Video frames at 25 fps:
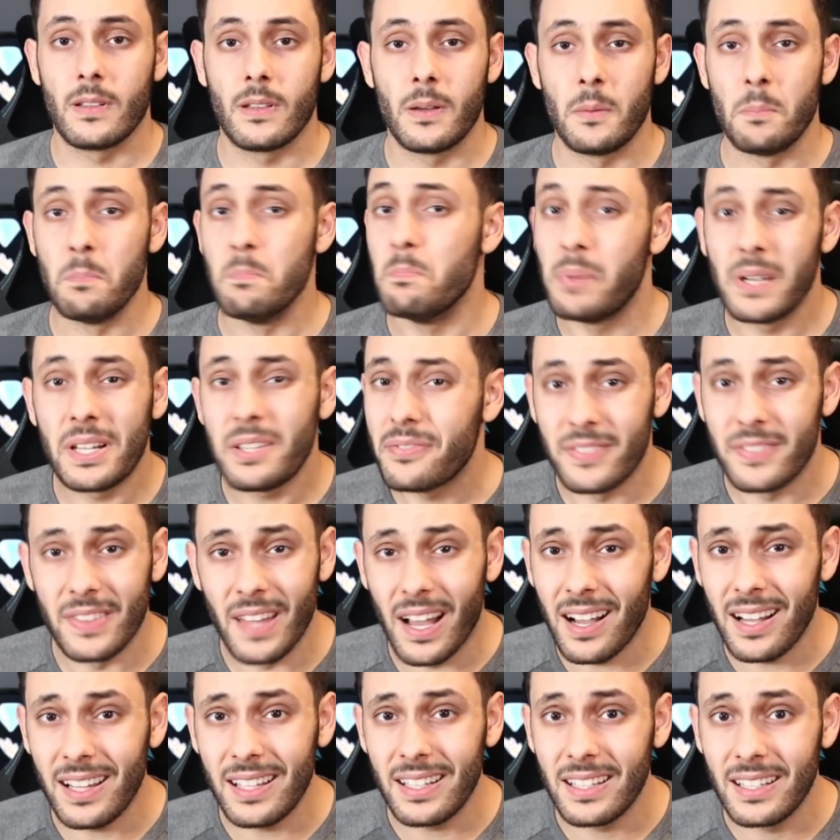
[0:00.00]
But if not,
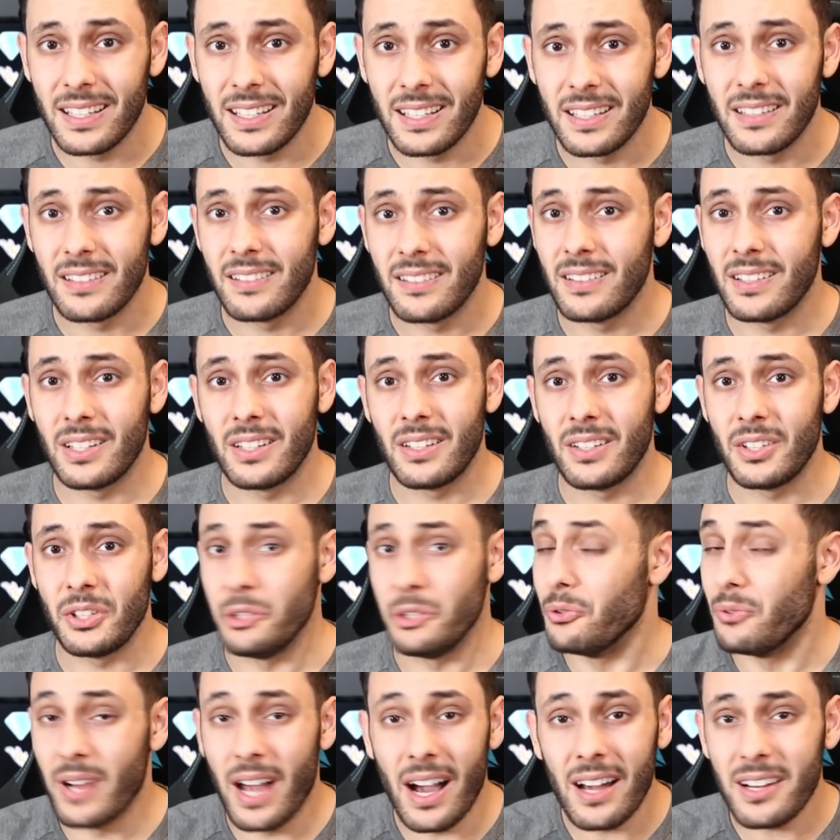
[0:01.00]
you're
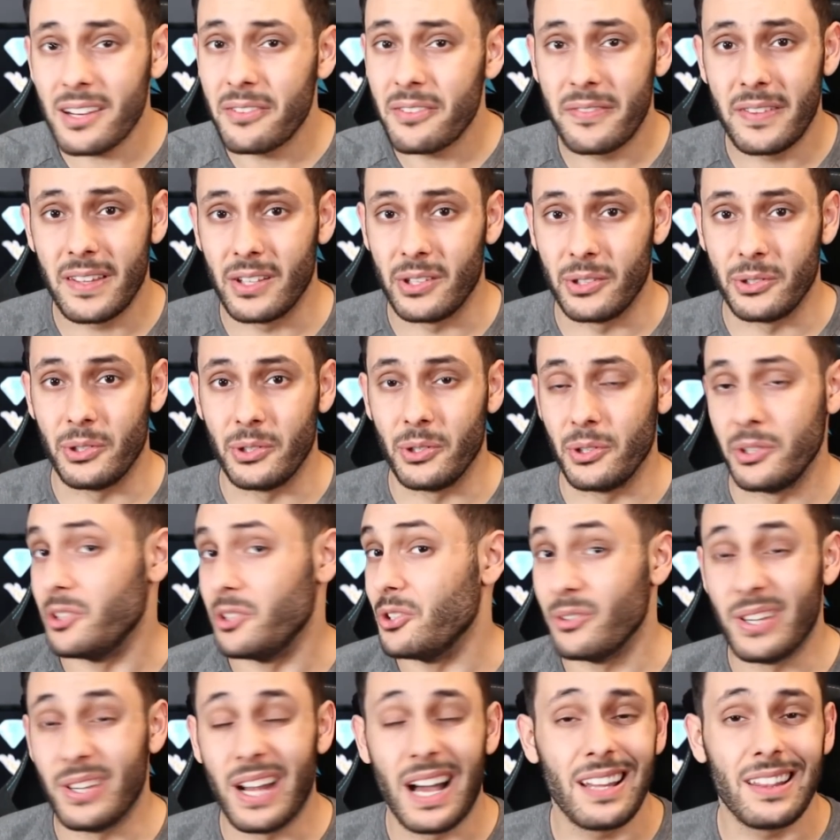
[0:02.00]
not a failure. You're
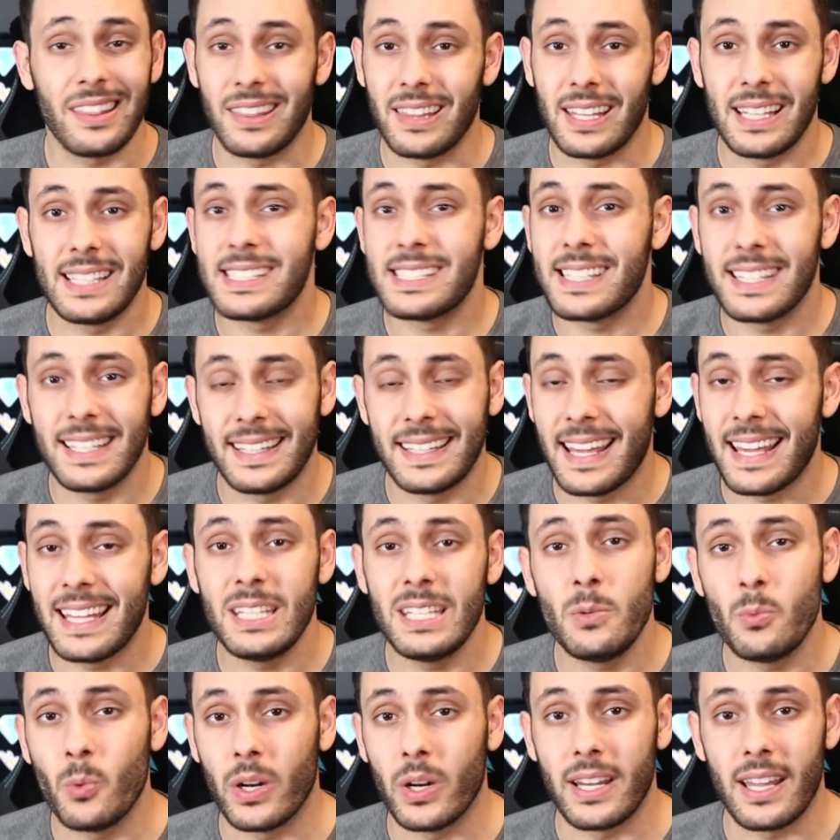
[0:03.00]
not less than
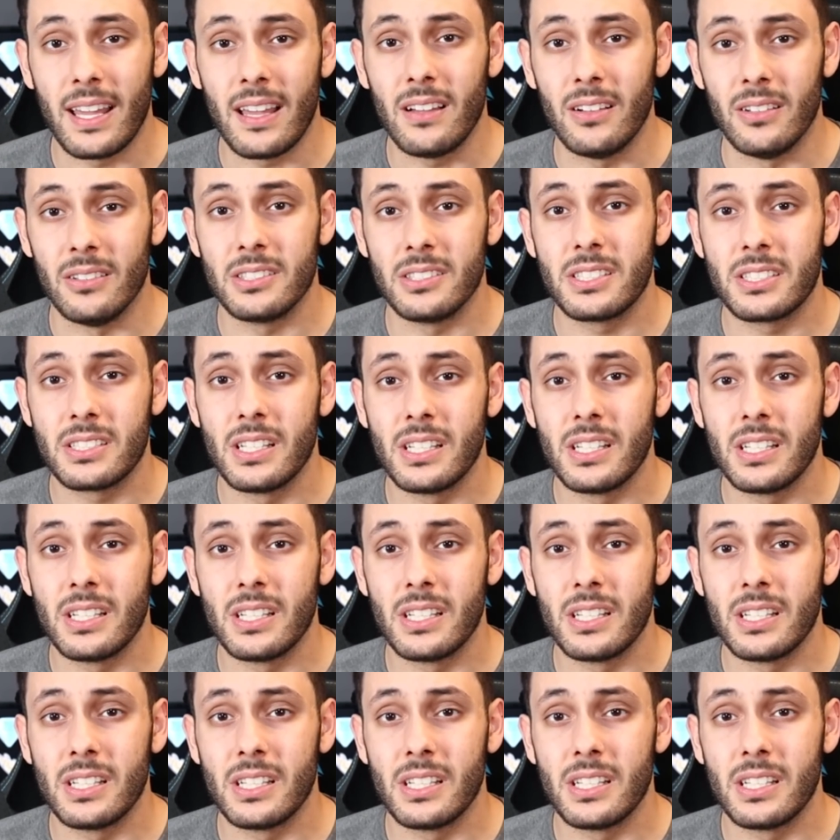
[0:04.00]
anyone else.